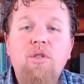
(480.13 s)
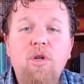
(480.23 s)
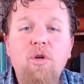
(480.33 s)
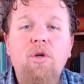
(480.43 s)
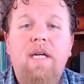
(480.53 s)

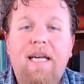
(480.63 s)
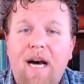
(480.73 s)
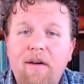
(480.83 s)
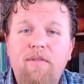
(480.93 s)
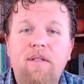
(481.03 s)
who
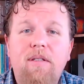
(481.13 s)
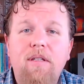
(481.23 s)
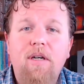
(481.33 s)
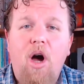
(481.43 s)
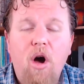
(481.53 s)
governed
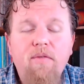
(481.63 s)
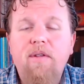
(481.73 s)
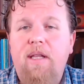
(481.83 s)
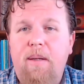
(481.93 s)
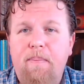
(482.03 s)
over
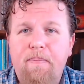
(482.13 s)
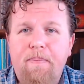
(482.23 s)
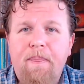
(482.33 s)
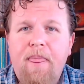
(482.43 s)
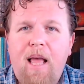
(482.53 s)
them
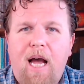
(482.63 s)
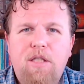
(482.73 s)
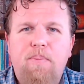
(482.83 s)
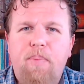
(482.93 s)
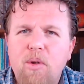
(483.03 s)

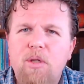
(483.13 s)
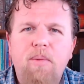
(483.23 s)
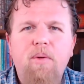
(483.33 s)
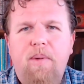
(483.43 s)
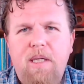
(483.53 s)
as
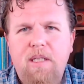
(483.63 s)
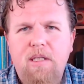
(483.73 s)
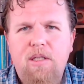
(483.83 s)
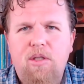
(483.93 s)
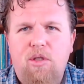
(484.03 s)
possible
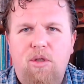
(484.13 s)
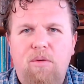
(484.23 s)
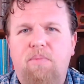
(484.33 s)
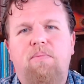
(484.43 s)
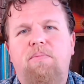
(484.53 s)
reasons
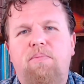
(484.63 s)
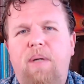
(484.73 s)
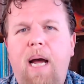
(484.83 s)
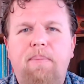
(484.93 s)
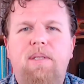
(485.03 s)
to
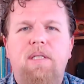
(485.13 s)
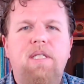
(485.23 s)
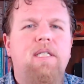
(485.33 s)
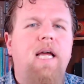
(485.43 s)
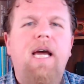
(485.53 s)
perhaps
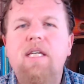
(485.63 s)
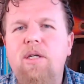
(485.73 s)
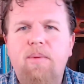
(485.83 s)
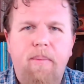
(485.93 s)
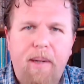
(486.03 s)
stage
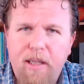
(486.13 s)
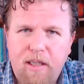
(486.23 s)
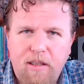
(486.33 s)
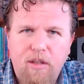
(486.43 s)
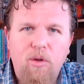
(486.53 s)
a
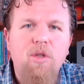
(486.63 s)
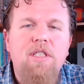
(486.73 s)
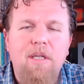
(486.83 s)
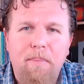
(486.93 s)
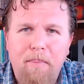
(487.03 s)
rebellion and not
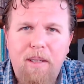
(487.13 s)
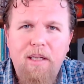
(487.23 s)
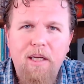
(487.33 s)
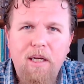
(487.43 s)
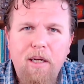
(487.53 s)
submit.
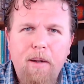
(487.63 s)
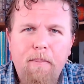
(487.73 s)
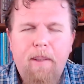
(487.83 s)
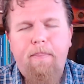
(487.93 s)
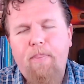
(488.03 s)

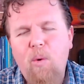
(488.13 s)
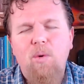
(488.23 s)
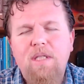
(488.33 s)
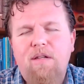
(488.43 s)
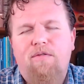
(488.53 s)
But
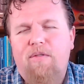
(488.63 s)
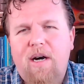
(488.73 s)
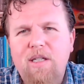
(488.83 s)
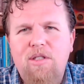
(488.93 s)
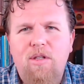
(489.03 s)
Paul's
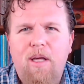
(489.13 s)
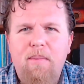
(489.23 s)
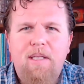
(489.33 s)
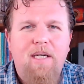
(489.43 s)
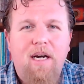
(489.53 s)
advice to them
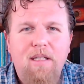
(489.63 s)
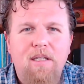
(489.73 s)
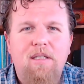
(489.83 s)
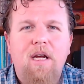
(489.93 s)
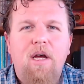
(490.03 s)
in
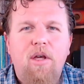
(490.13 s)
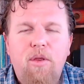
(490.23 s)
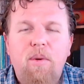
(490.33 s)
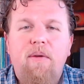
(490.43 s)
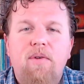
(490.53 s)
Titus
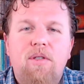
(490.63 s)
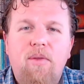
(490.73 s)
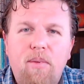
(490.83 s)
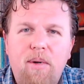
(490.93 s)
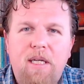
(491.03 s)
3 verse
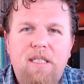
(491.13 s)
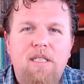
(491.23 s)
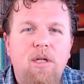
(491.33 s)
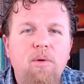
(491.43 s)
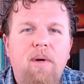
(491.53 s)
3 is
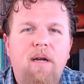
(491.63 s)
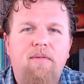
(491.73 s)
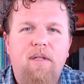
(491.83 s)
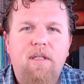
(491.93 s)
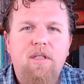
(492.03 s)
still
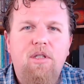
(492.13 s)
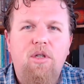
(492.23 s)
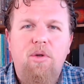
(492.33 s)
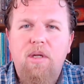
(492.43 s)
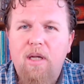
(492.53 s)
relevant to
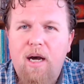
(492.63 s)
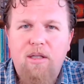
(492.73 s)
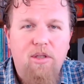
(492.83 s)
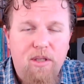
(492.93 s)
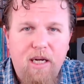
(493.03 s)
you and I
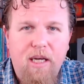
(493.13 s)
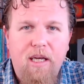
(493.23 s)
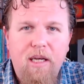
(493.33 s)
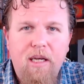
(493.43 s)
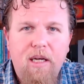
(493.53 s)
today.
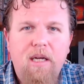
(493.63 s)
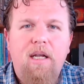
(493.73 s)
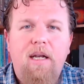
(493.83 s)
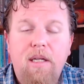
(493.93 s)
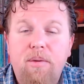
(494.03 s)

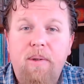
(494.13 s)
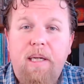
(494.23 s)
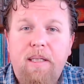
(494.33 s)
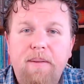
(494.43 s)
Let's read.